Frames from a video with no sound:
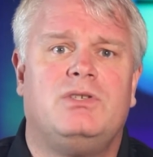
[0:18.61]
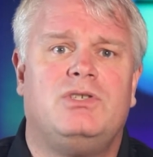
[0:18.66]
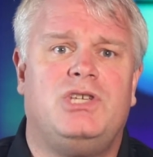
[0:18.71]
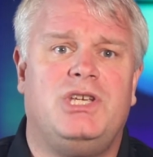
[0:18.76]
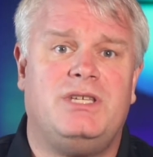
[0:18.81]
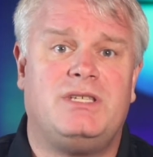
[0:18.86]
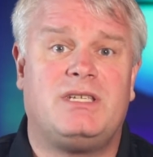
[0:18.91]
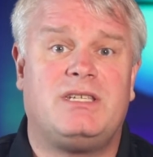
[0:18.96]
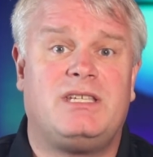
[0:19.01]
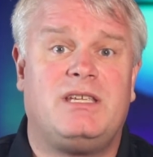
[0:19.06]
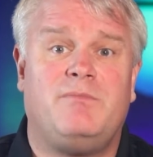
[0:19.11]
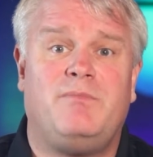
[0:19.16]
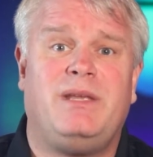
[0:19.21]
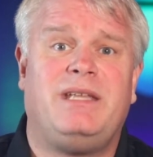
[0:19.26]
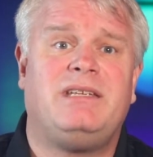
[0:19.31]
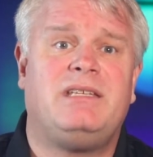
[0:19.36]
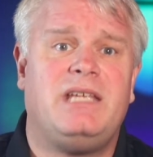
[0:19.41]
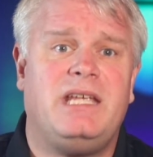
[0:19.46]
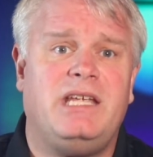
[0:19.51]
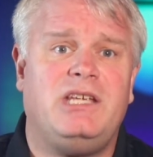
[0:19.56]
Jesus had
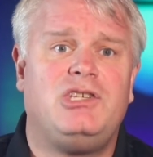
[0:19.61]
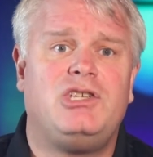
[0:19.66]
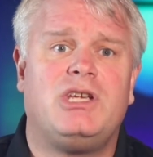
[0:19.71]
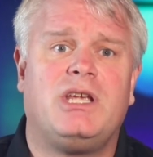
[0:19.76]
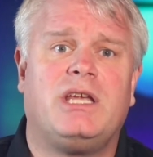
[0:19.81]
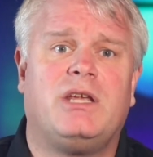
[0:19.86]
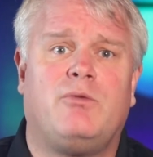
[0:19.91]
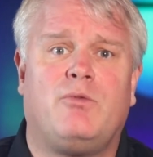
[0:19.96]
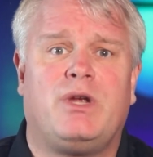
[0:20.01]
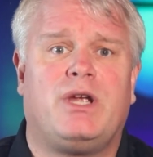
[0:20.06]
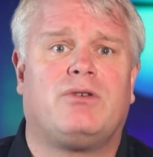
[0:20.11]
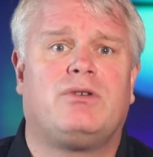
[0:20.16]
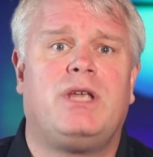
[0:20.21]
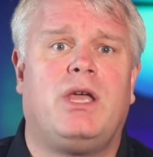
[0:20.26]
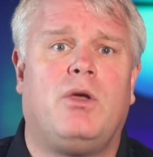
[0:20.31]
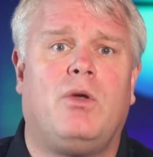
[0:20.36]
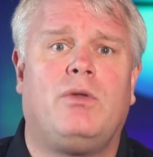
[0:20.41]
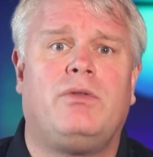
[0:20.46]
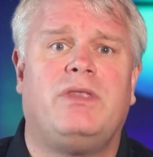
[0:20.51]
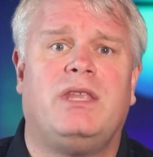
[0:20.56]
been teaching, and we are
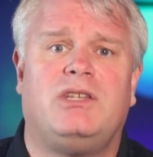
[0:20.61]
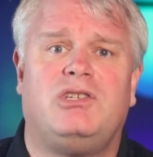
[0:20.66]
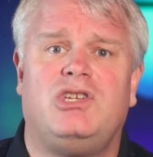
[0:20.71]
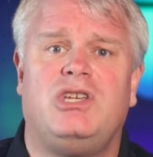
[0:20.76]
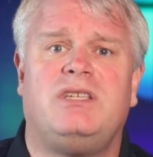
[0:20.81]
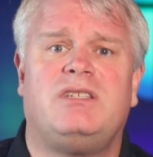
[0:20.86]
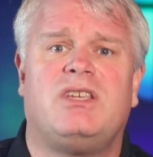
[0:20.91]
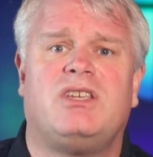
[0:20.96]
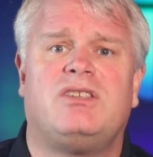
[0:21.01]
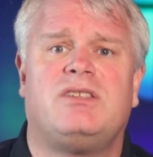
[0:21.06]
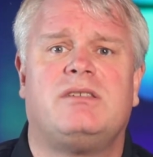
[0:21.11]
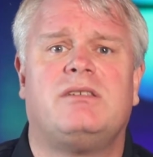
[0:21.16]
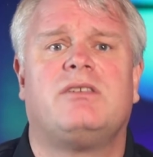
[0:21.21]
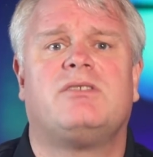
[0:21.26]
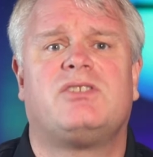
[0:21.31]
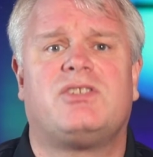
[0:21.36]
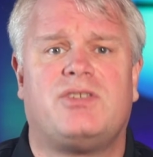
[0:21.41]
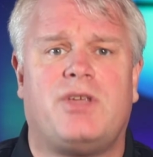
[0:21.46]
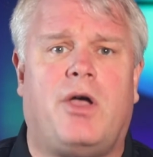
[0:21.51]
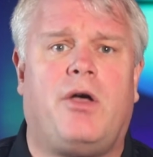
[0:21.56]
told that Jesus
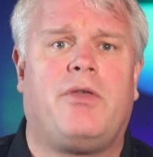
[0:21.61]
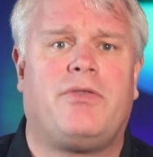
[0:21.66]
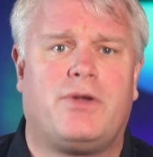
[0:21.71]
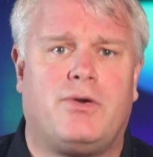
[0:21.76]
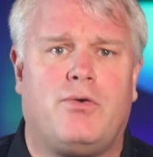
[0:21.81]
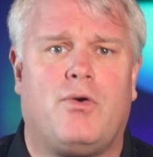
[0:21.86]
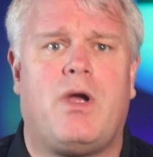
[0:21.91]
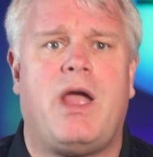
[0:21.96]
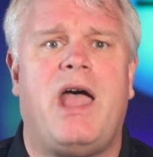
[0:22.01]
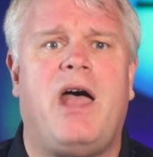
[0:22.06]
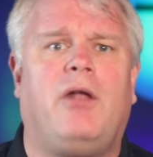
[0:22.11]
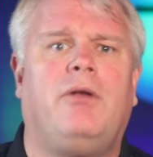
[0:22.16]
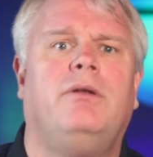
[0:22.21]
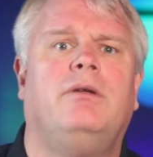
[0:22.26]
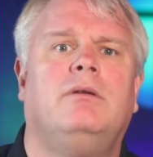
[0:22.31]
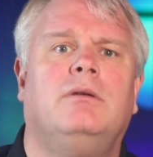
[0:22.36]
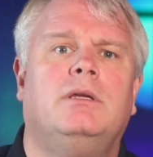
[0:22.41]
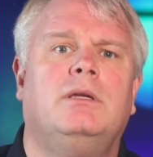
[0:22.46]
saw the crowd.